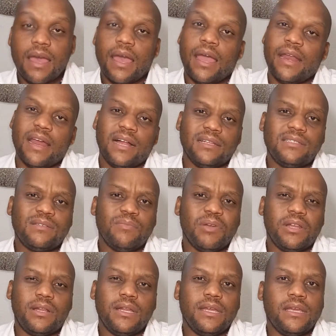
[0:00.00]
and
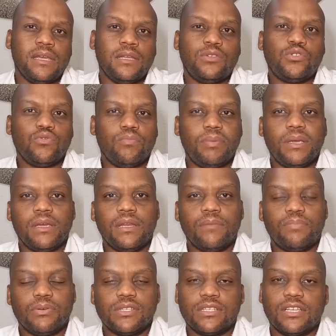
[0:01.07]
ultimately to be in a
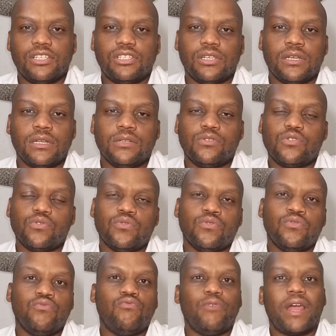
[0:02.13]
position
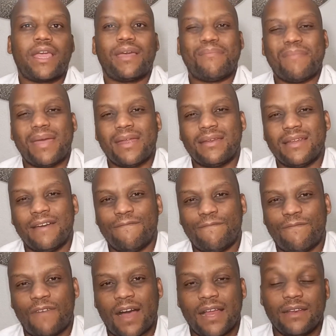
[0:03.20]
to recommend a
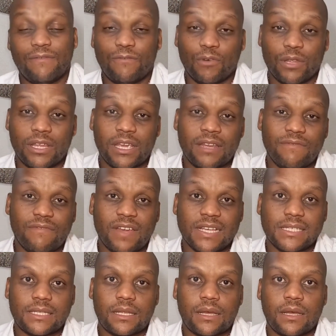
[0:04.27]
fund for the
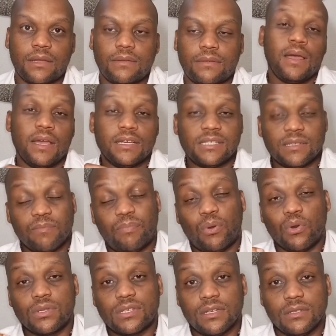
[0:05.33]
investor. It's
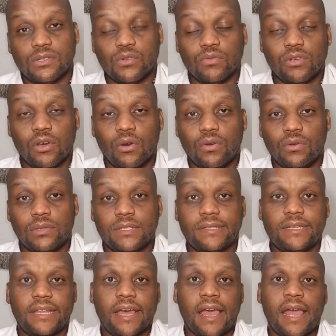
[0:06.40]
important to
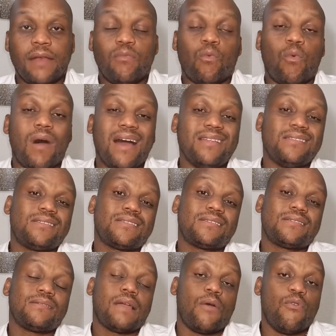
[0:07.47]
note that
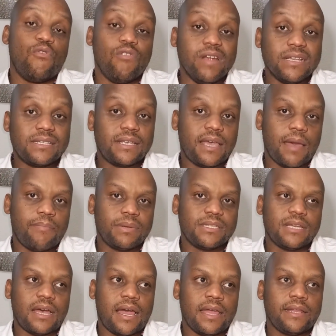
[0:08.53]
one's risk
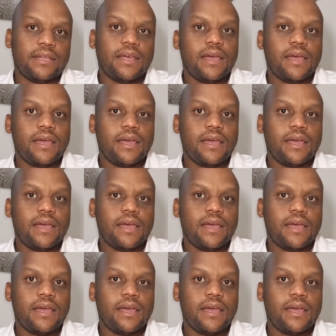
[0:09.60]
appetite